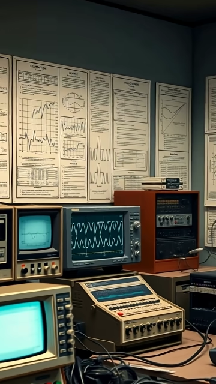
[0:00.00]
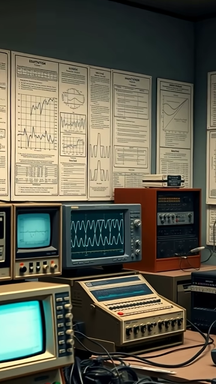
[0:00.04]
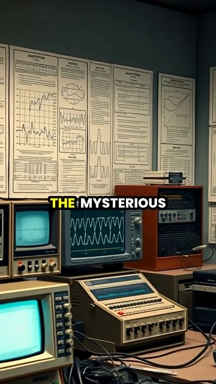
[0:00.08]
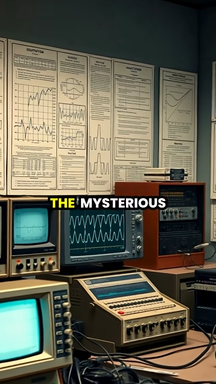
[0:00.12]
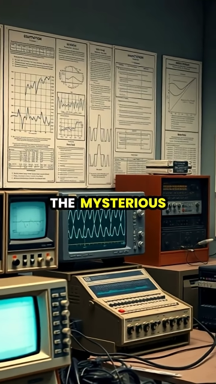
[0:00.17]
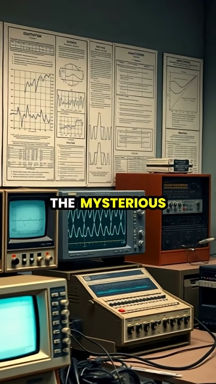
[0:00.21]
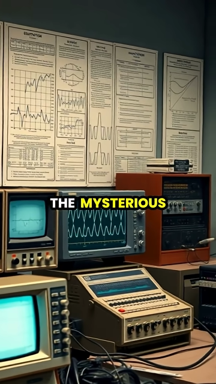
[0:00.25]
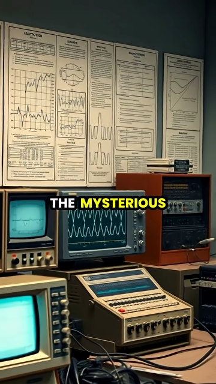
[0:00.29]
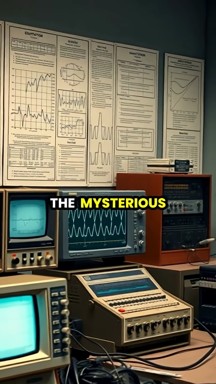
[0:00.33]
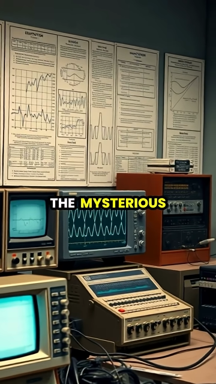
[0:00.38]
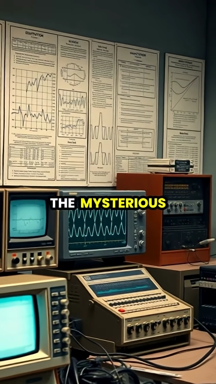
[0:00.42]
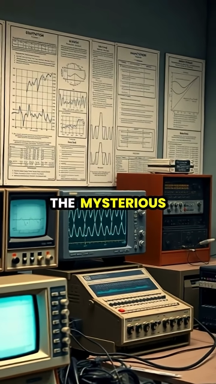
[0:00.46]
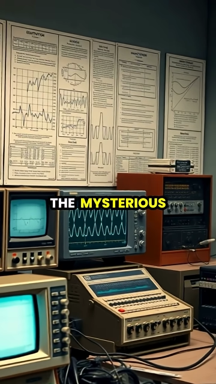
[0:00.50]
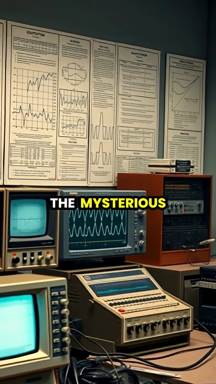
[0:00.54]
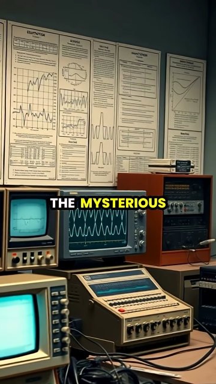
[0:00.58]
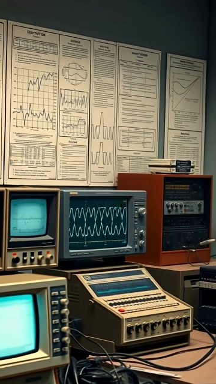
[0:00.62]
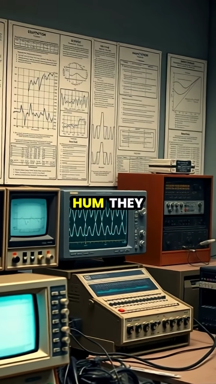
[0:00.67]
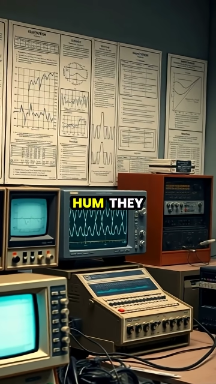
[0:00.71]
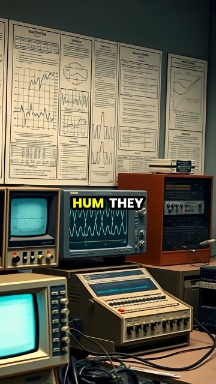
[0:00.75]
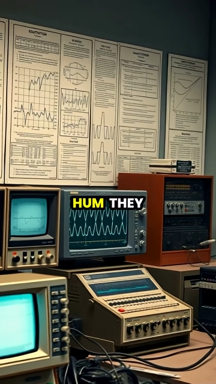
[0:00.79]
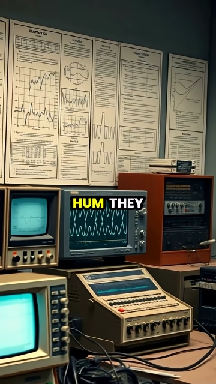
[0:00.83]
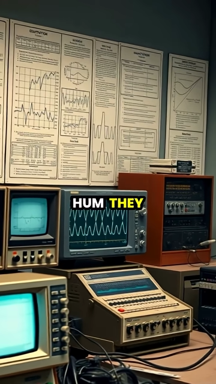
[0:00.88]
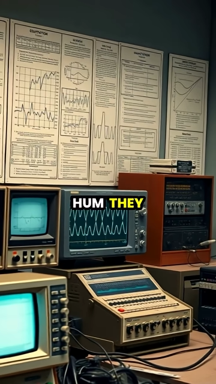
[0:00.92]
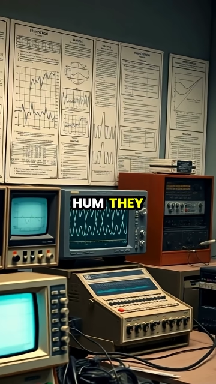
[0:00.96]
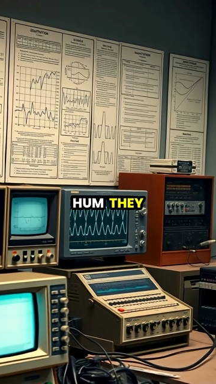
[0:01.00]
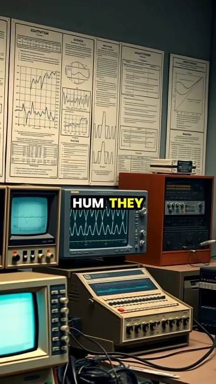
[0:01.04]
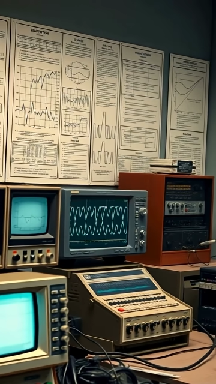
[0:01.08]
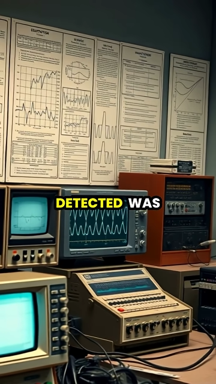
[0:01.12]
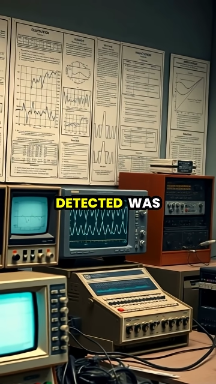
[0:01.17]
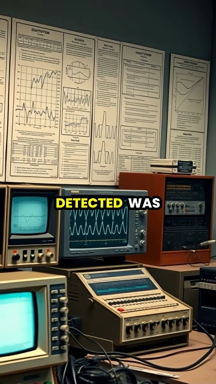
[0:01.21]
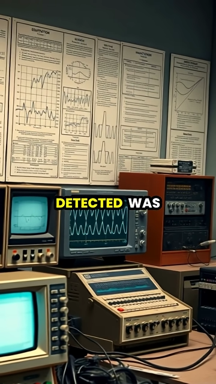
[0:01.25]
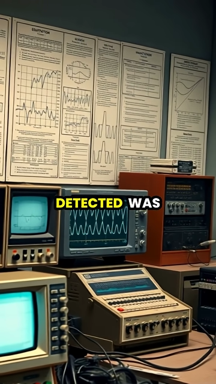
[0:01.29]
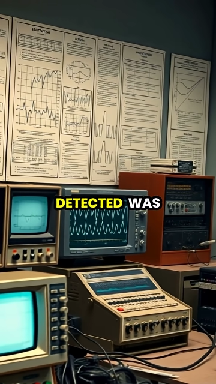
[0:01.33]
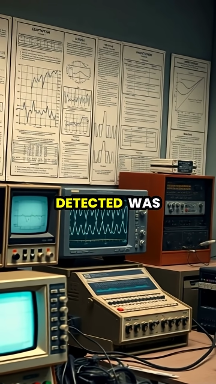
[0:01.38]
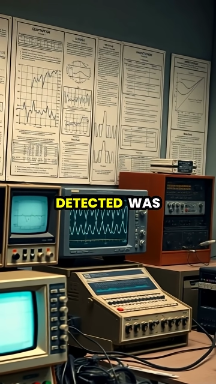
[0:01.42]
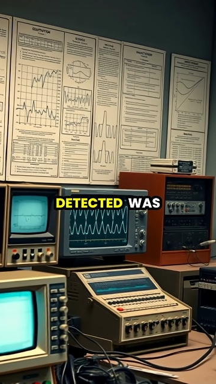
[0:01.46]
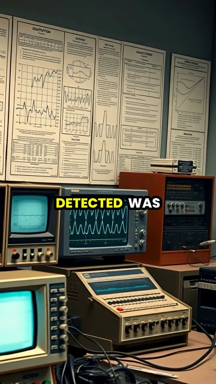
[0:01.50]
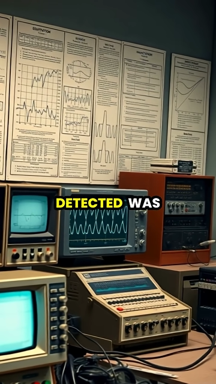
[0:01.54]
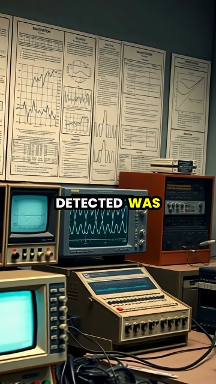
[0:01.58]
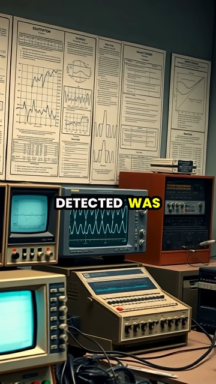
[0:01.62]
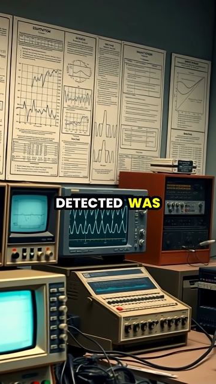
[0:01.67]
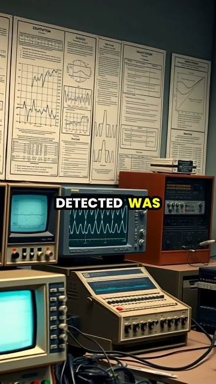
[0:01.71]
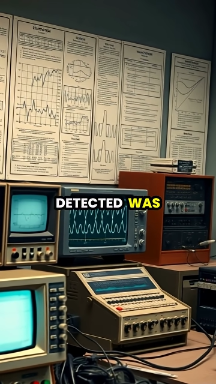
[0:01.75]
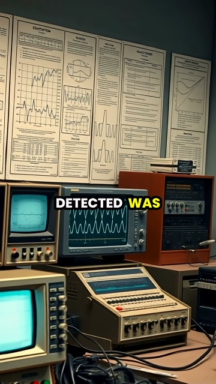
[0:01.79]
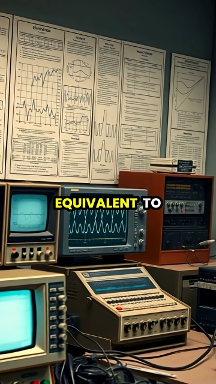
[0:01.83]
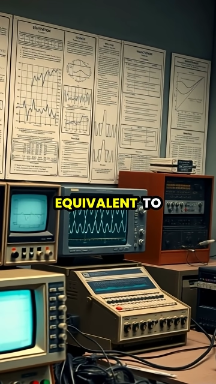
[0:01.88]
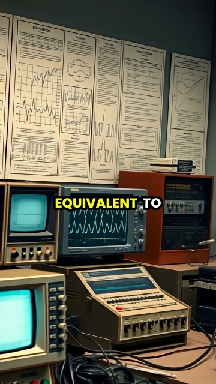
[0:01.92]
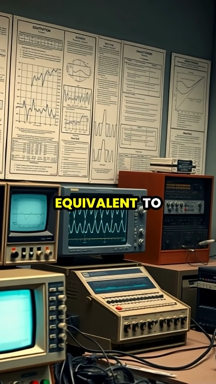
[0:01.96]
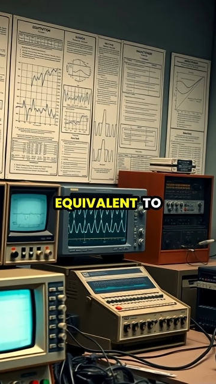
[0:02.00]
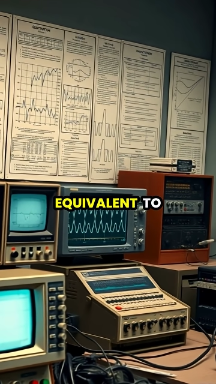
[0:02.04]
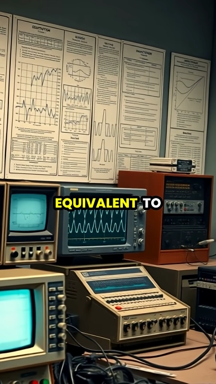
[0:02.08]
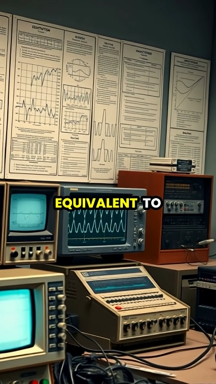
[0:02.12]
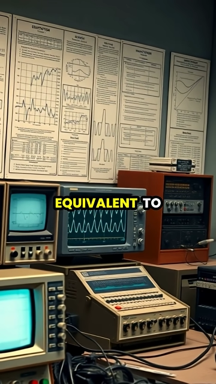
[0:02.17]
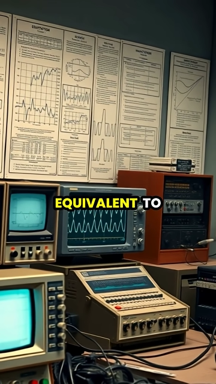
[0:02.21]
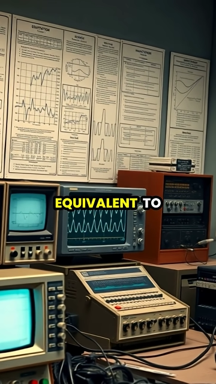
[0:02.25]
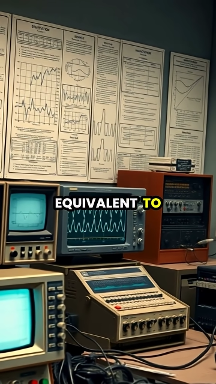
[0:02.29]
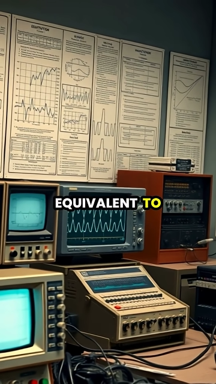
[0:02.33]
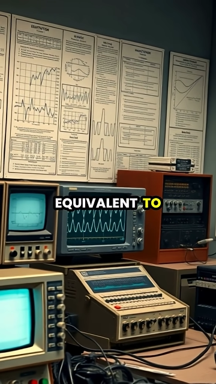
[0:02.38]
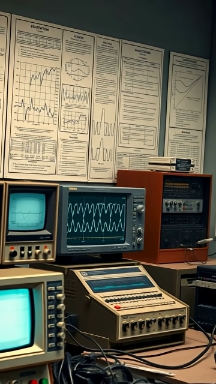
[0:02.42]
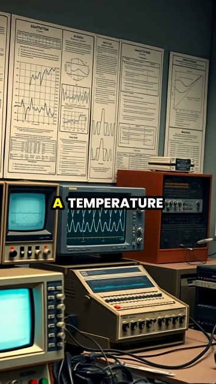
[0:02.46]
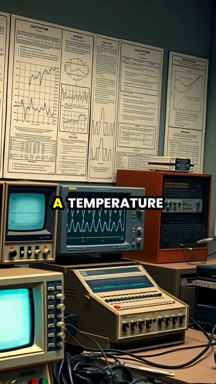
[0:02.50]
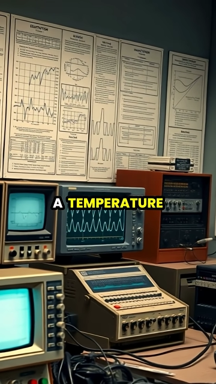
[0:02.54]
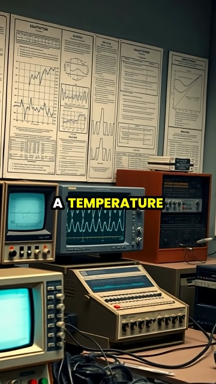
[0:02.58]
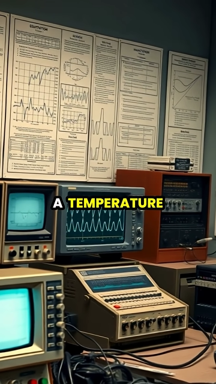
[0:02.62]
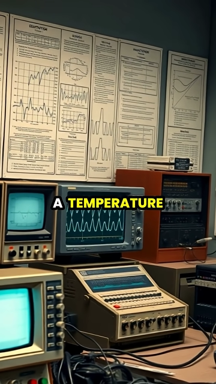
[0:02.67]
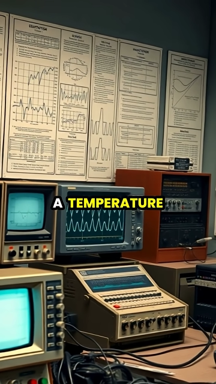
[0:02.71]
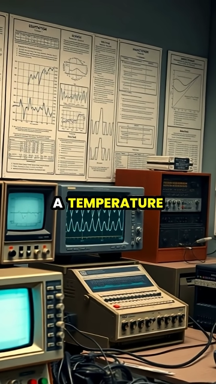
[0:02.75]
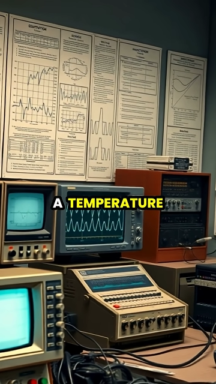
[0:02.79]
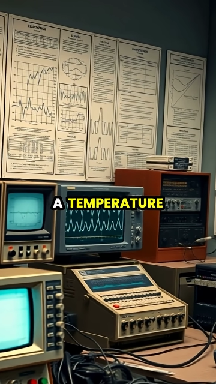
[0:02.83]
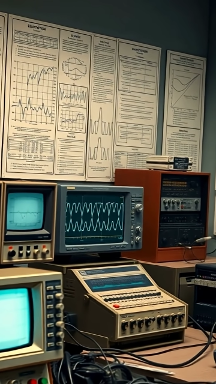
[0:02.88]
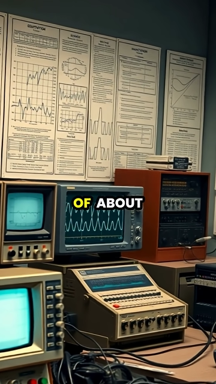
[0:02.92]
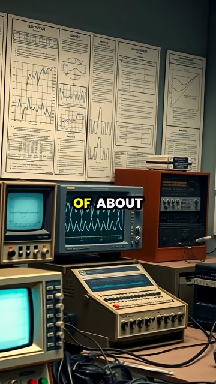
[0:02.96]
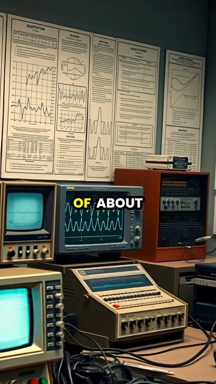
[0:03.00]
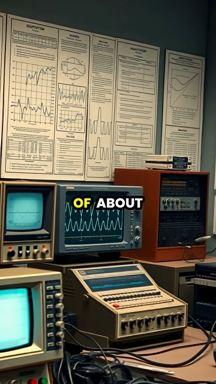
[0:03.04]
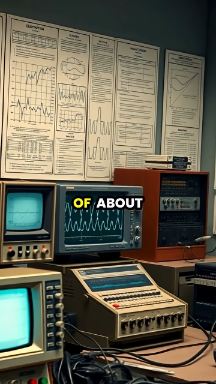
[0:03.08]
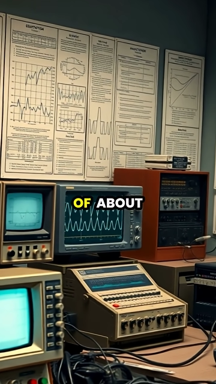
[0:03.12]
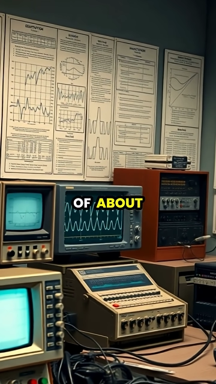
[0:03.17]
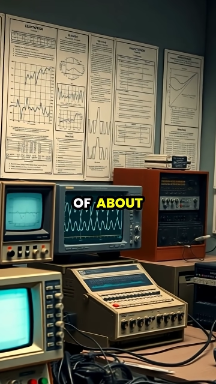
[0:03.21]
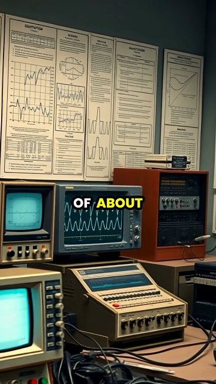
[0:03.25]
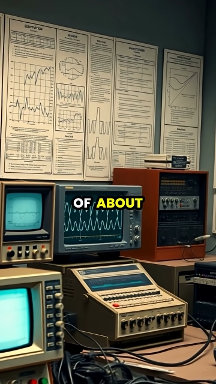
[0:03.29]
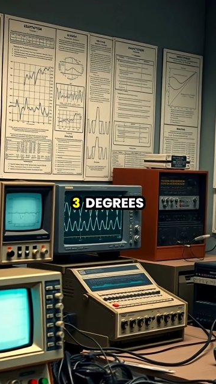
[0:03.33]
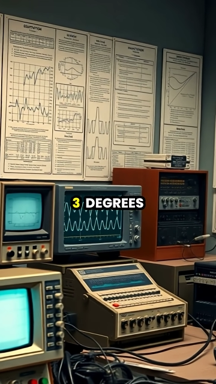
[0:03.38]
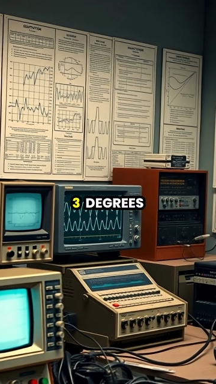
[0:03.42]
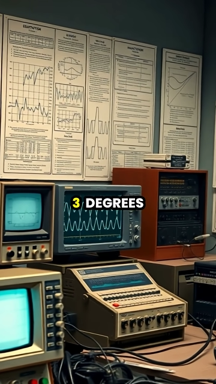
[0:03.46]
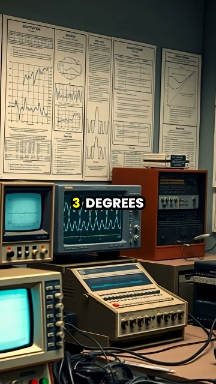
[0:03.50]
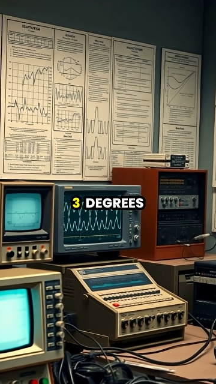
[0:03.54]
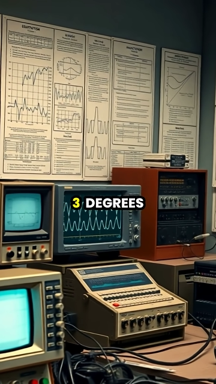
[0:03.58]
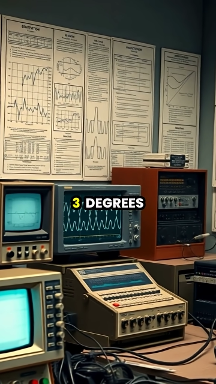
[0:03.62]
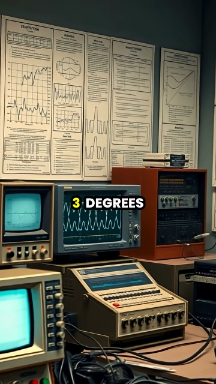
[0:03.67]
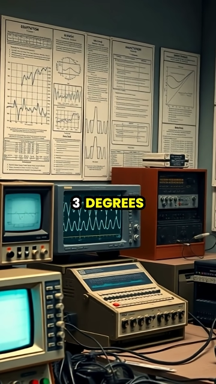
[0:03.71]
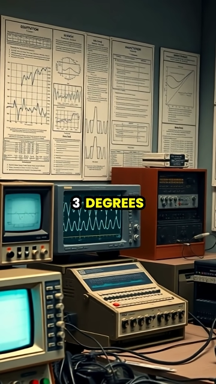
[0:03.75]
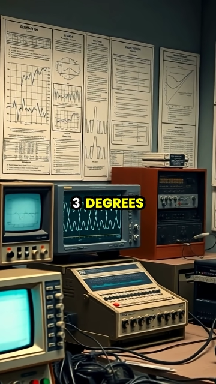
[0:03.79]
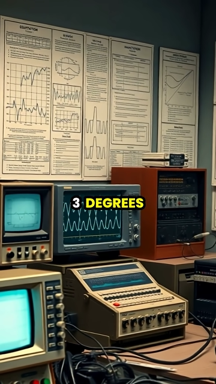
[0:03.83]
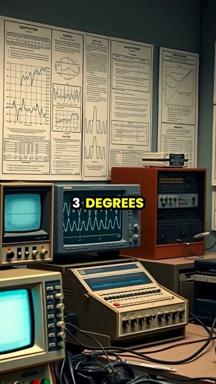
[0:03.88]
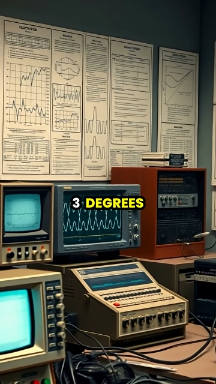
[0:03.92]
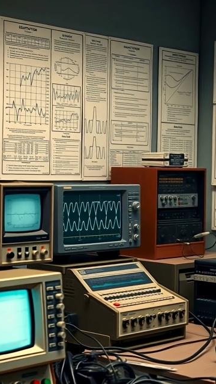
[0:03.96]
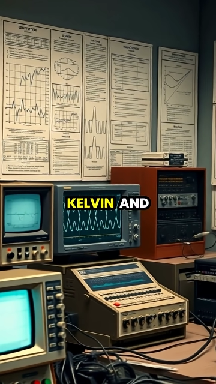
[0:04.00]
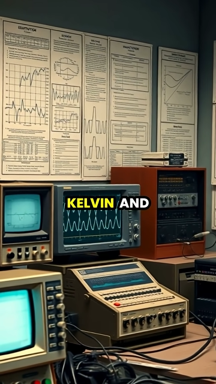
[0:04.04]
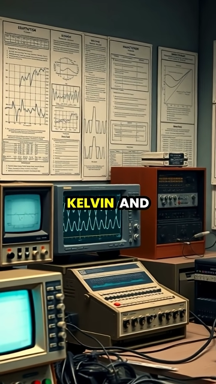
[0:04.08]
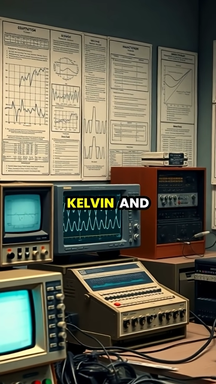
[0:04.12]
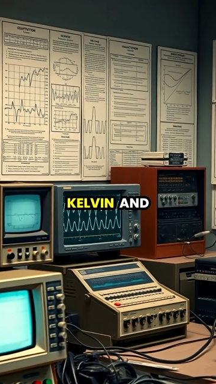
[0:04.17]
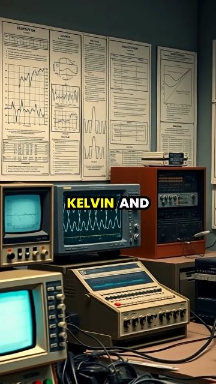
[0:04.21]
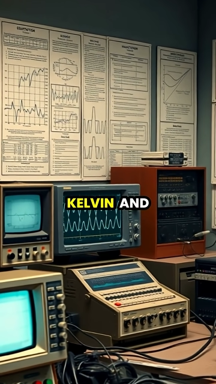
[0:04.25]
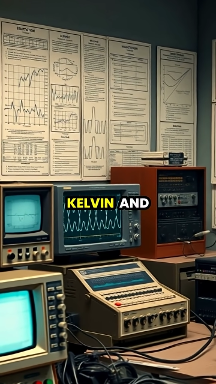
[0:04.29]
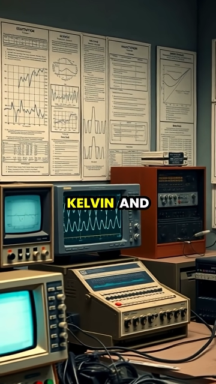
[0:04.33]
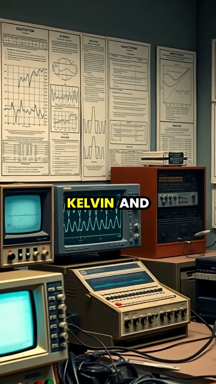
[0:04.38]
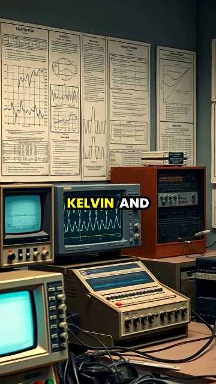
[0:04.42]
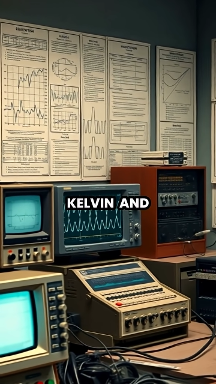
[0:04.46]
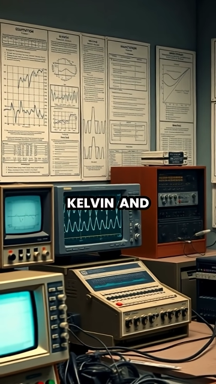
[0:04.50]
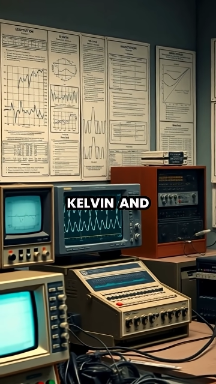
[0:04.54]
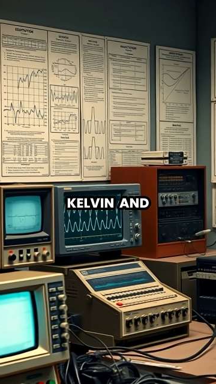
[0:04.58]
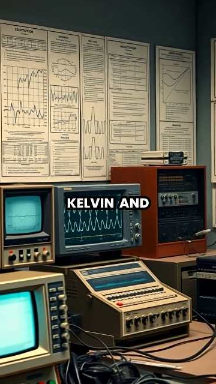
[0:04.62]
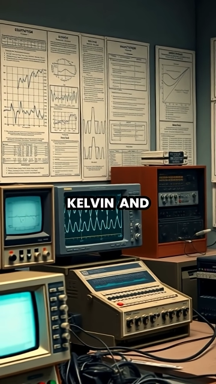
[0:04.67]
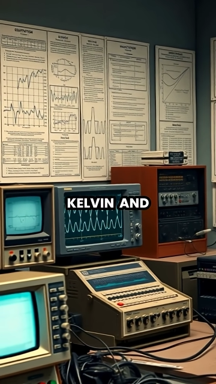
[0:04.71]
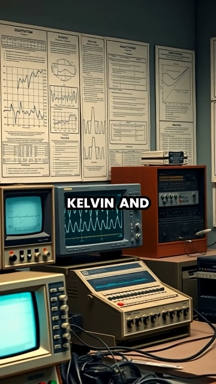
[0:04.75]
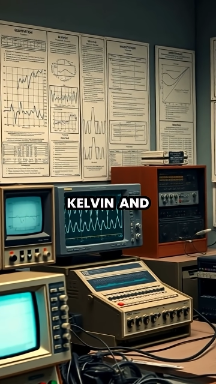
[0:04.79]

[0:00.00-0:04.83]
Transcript: [unreadable: no face in view]